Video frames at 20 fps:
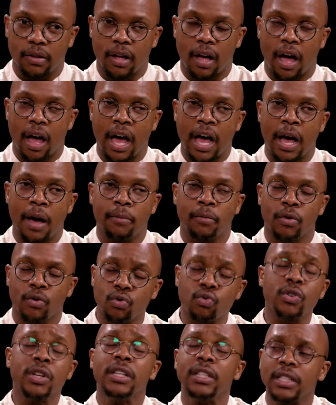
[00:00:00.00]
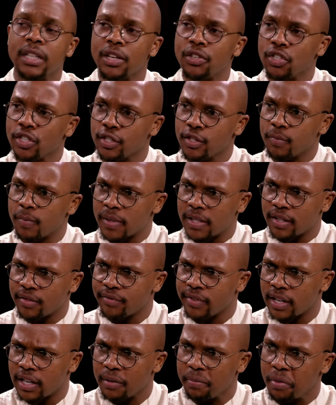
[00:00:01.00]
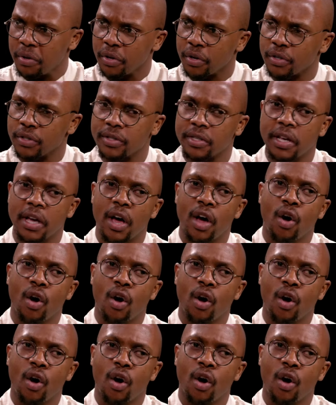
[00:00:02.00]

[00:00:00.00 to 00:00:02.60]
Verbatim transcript: um, researchers specifically, because